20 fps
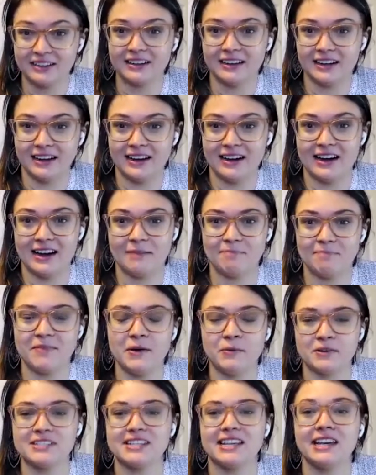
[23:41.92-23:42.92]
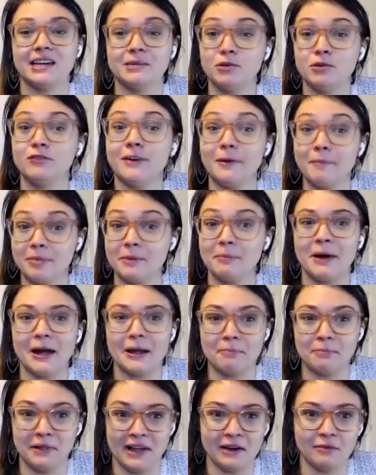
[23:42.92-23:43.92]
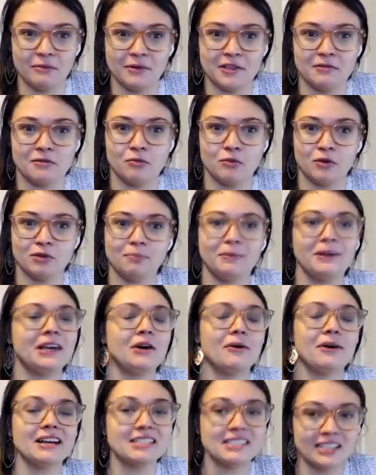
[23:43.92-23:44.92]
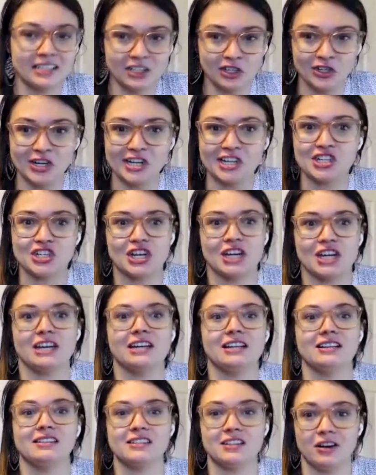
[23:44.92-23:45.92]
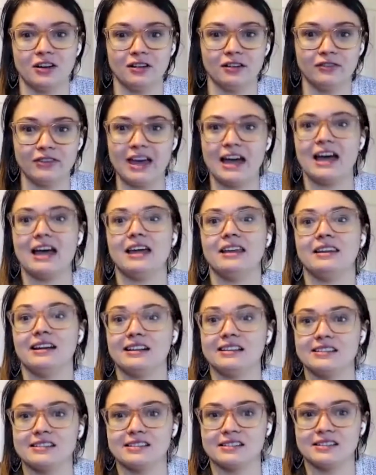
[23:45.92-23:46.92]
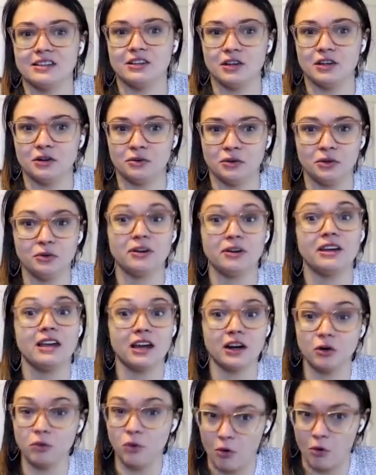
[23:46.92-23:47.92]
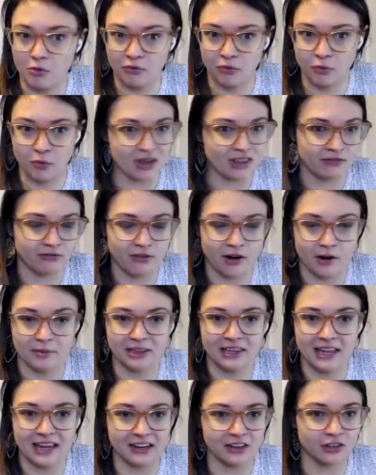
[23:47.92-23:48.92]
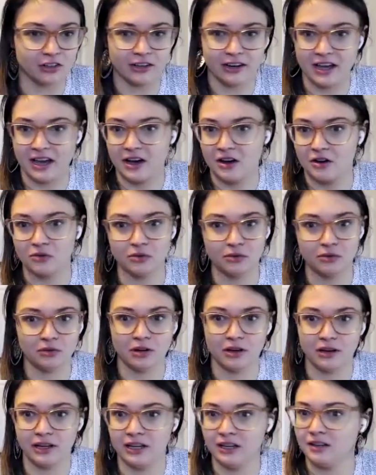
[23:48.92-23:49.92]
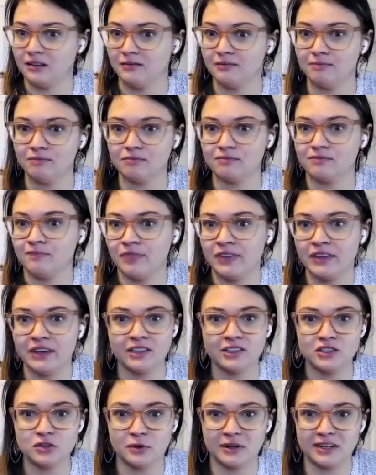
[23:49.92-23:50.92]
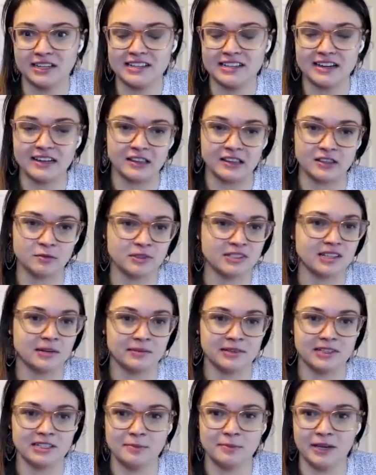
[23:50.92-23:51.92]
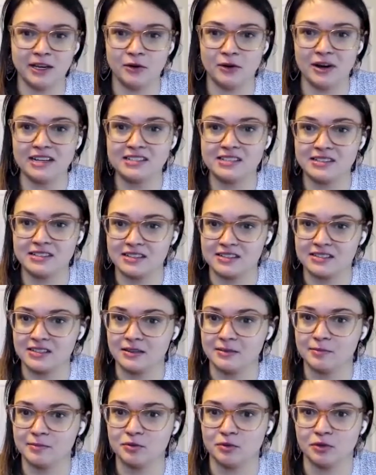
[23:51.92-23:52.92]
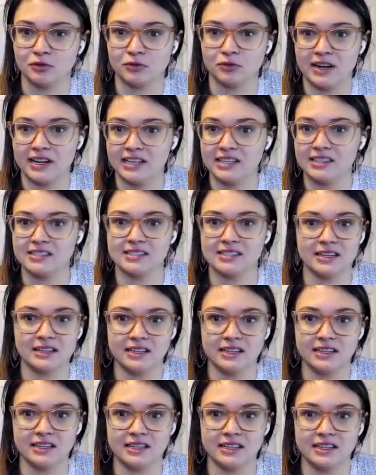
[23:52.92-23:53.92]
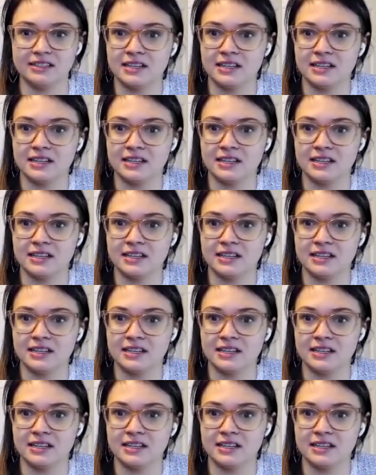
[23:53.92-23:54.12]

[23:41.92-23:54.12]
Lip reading: And we're seeing it move up the pipeline with POS integrations and all of that. And that's, you can get a quote from a lender now in 20 seconds with some of these POS systems with rates and,